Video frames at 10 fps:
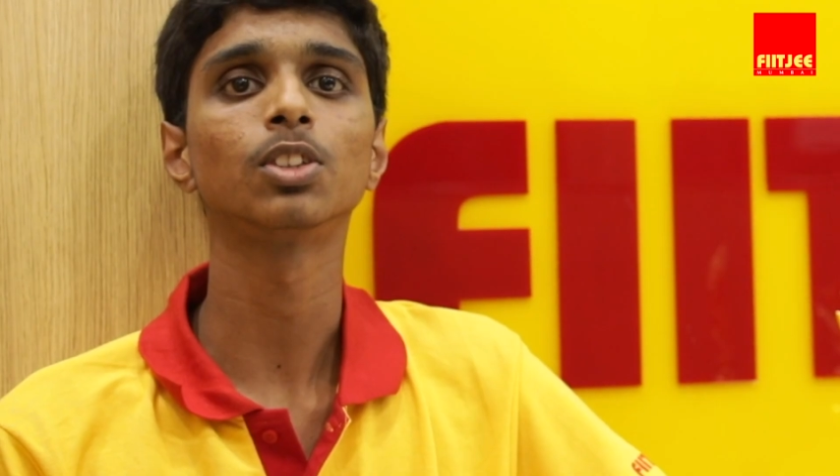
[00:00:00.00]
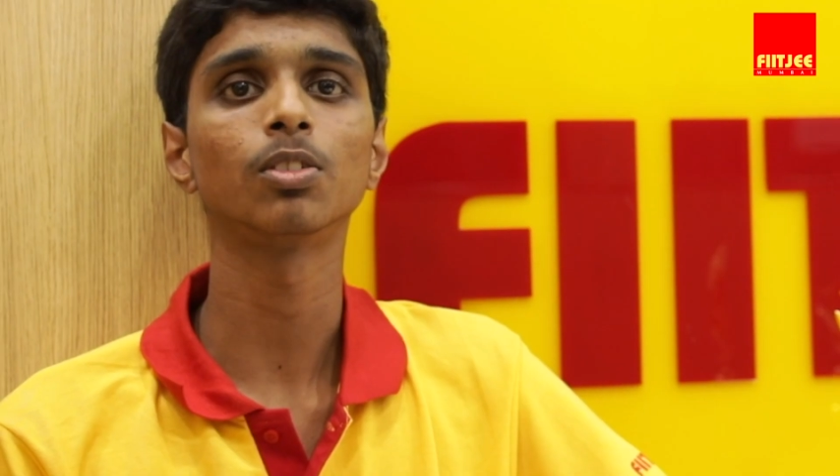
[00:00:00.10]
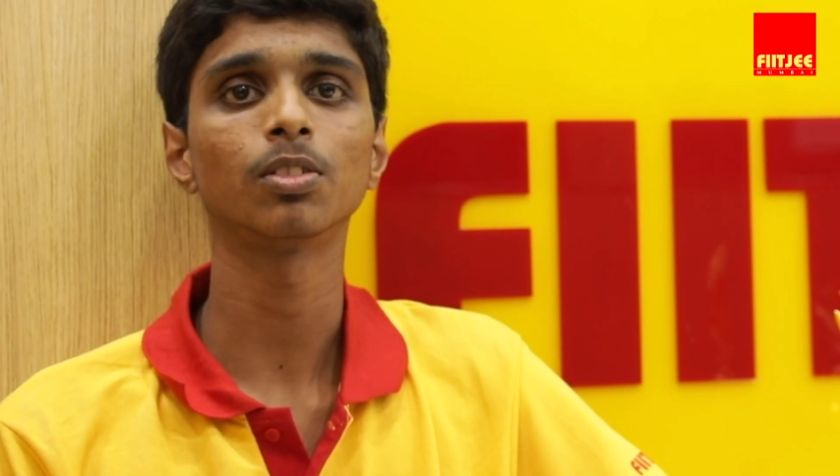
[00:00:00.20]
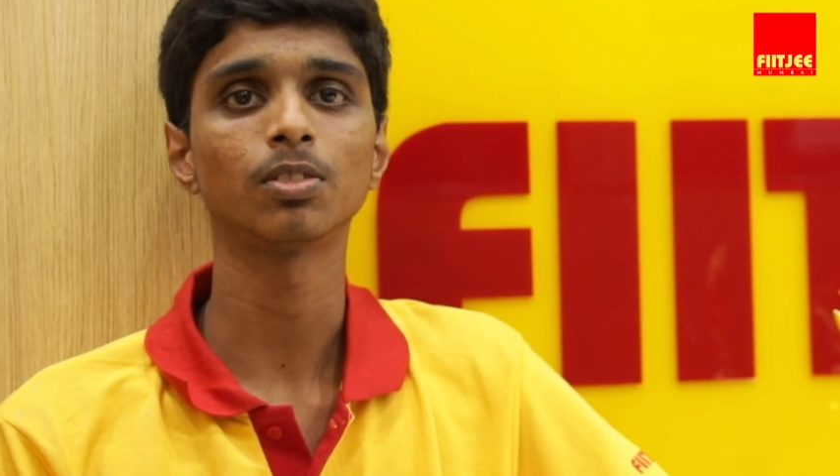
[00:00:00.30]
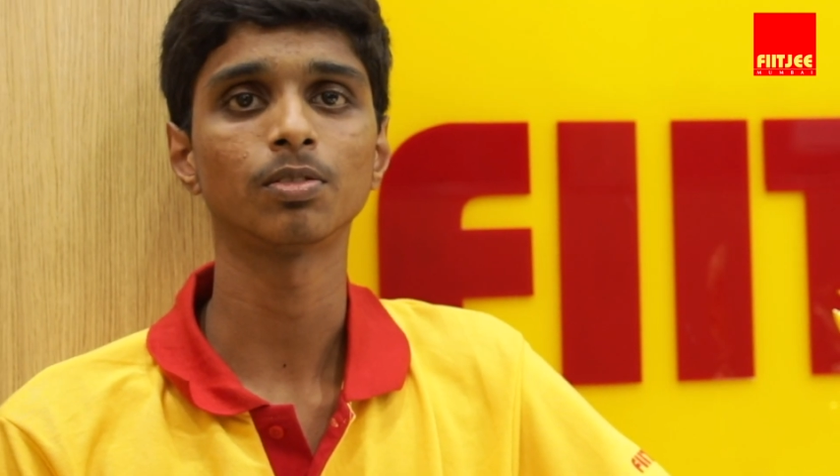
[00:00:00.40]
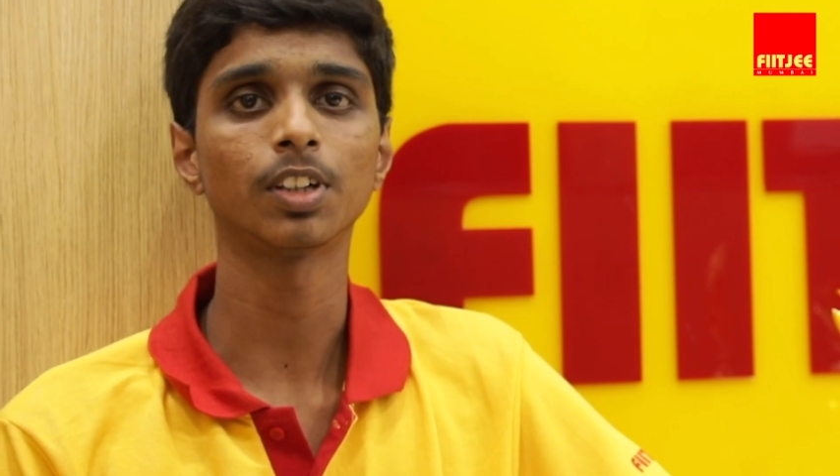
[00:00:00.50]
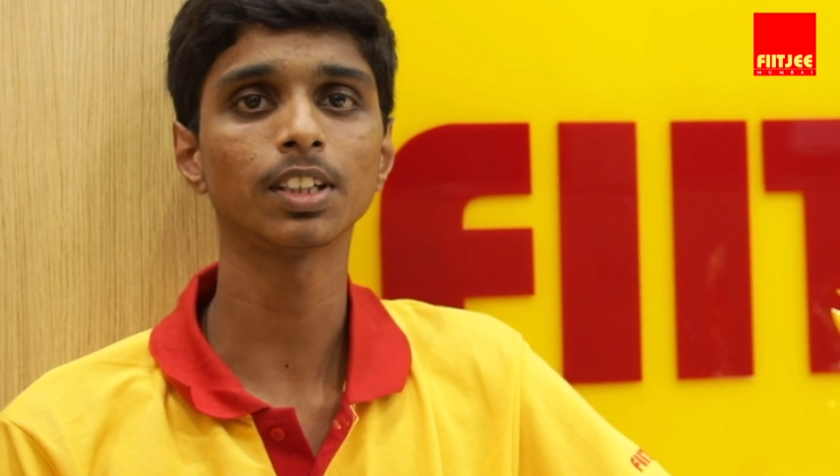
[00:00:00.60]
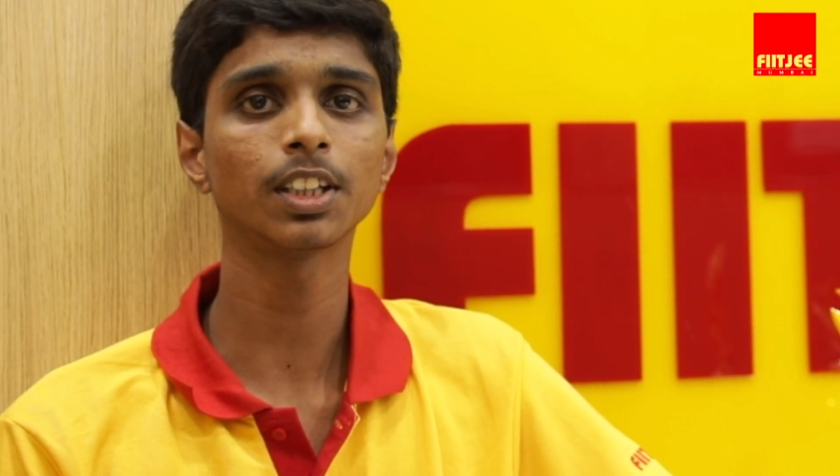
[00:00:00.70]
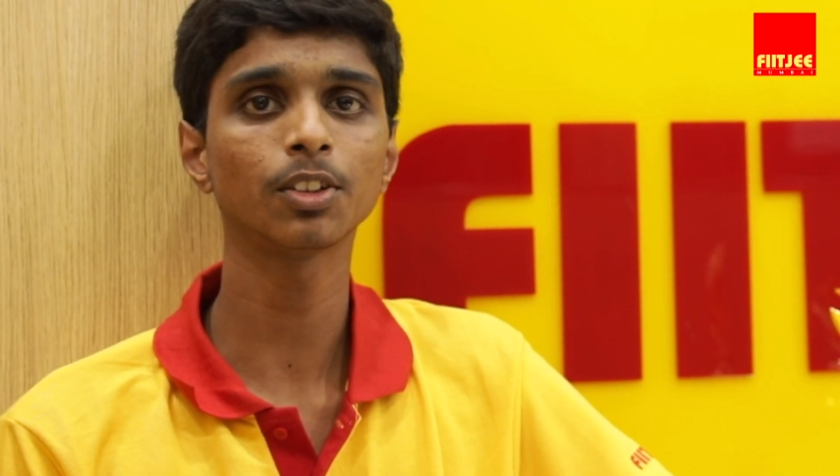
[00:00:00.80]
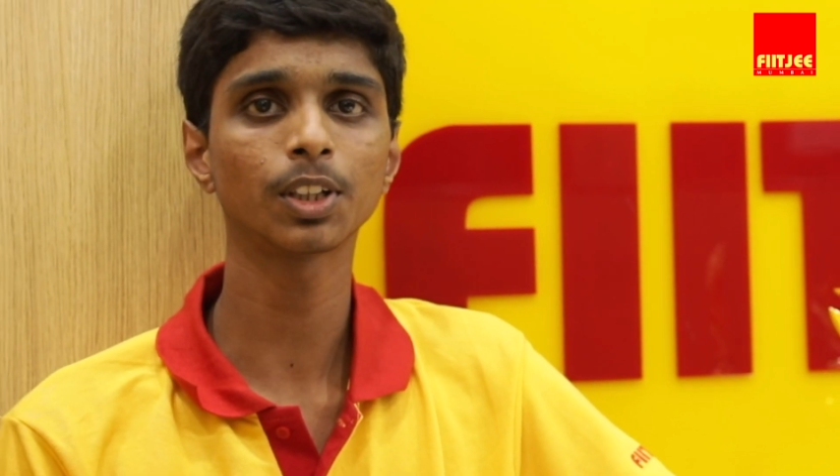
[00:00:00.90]
So
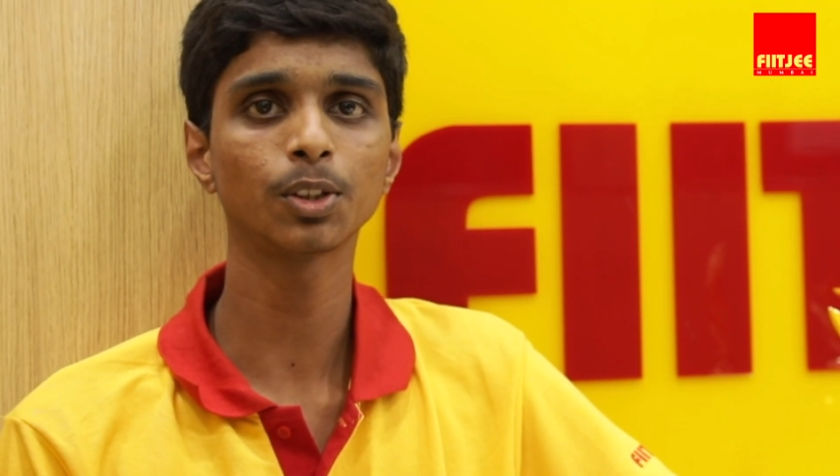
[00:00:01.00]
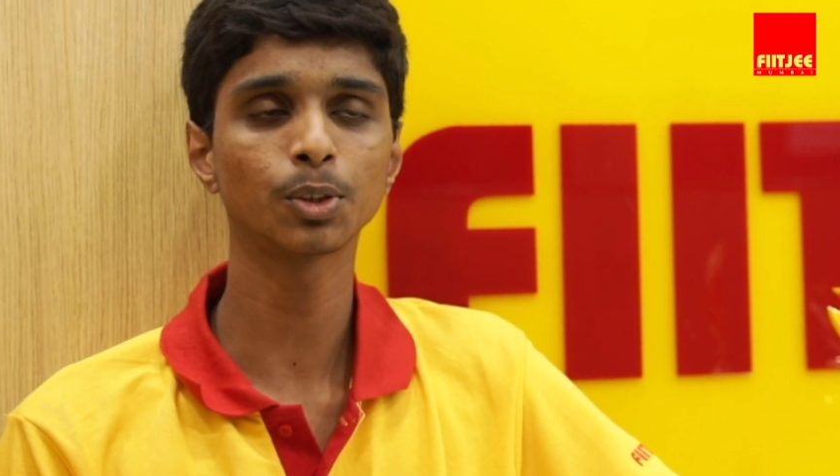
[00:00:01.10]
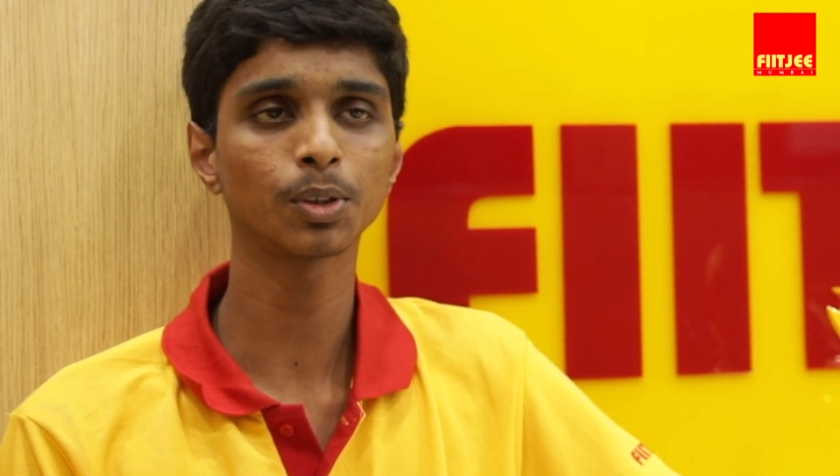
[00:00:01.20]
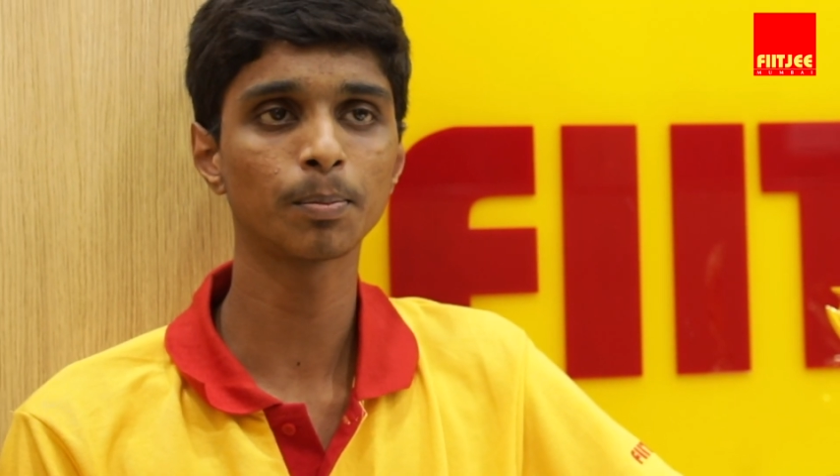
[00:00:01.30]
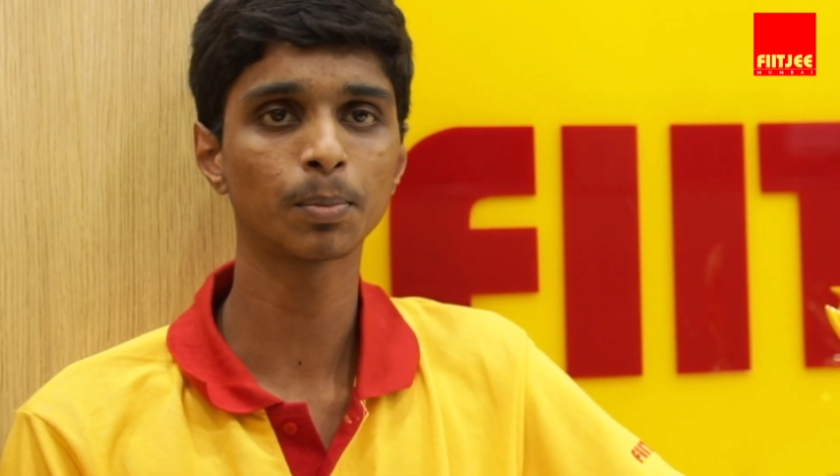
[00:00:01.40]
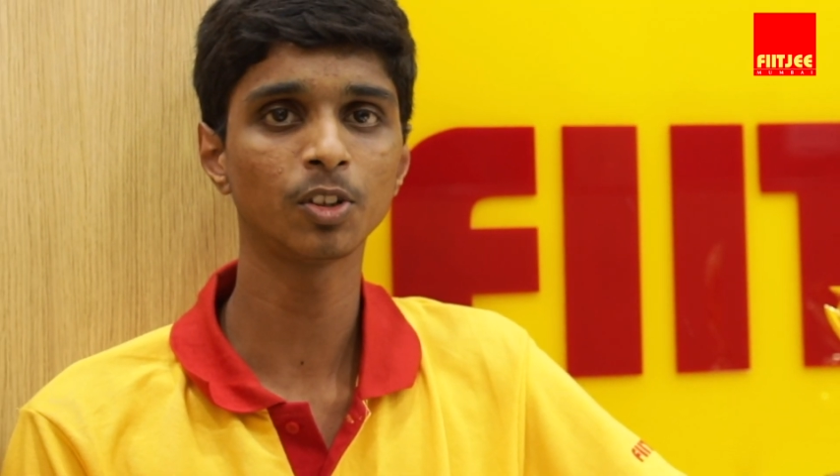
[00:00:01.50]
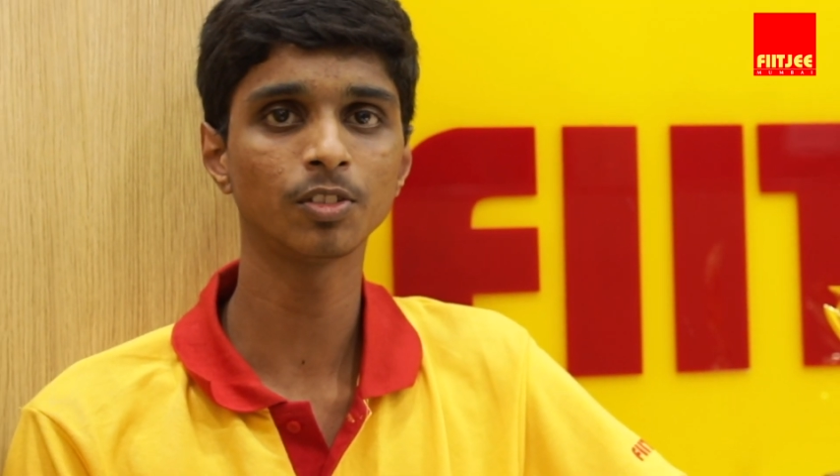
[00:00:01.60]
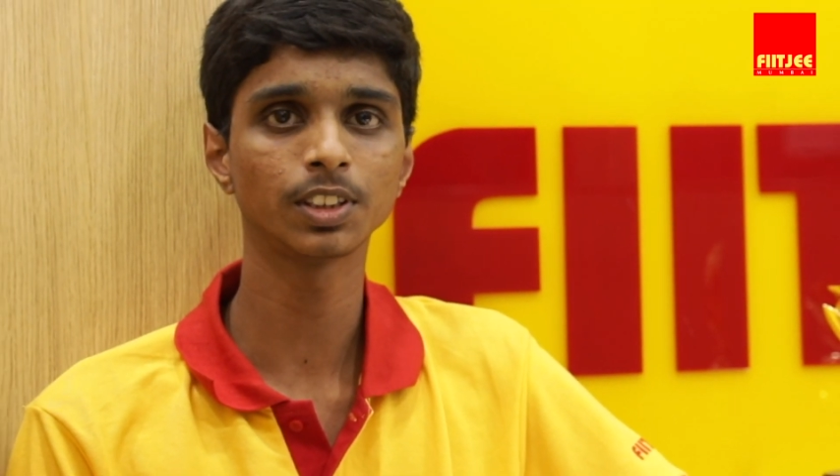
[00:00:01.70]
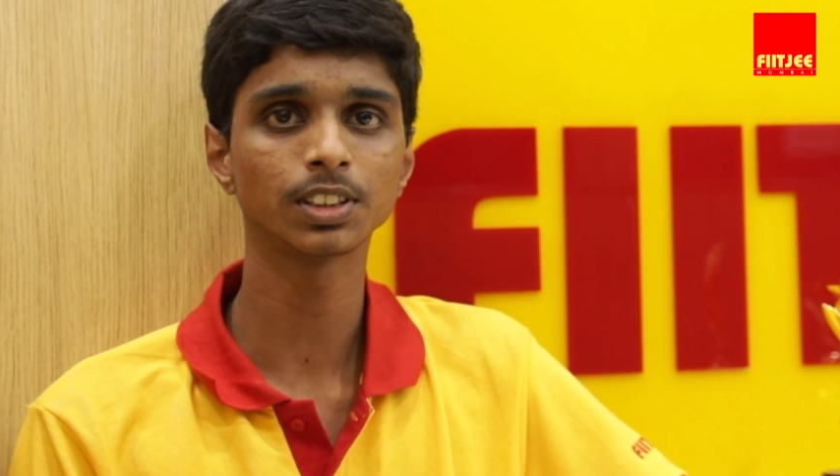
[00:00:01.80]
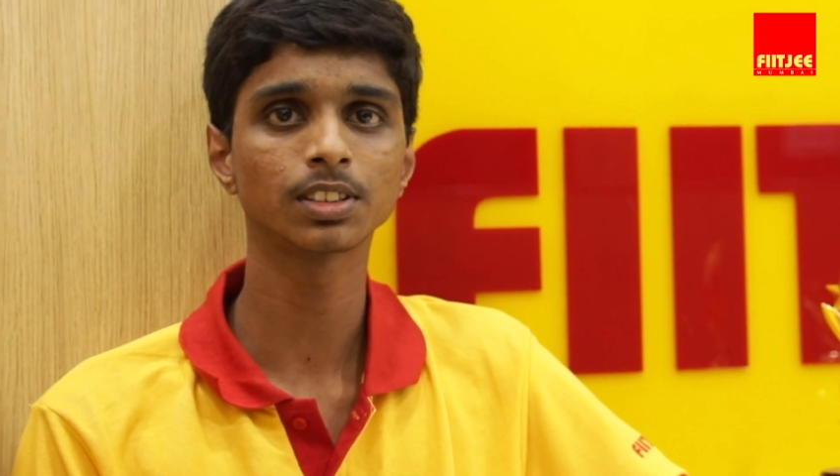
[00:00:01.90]
one thing you can do to
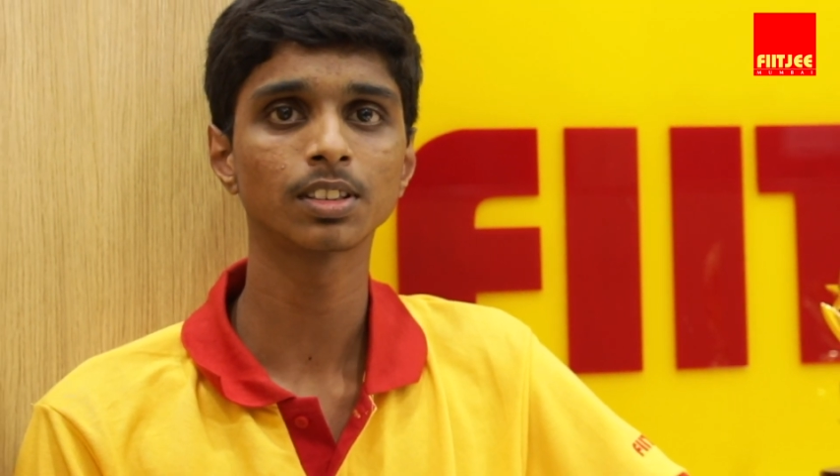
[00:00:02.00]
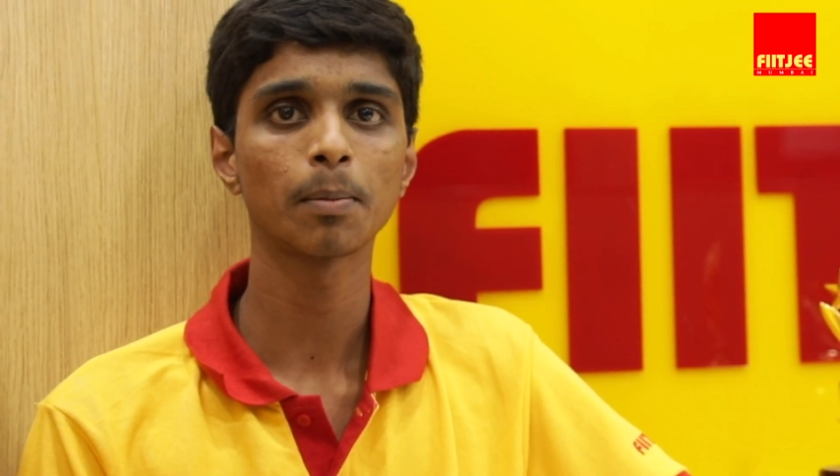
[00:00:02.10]
improve is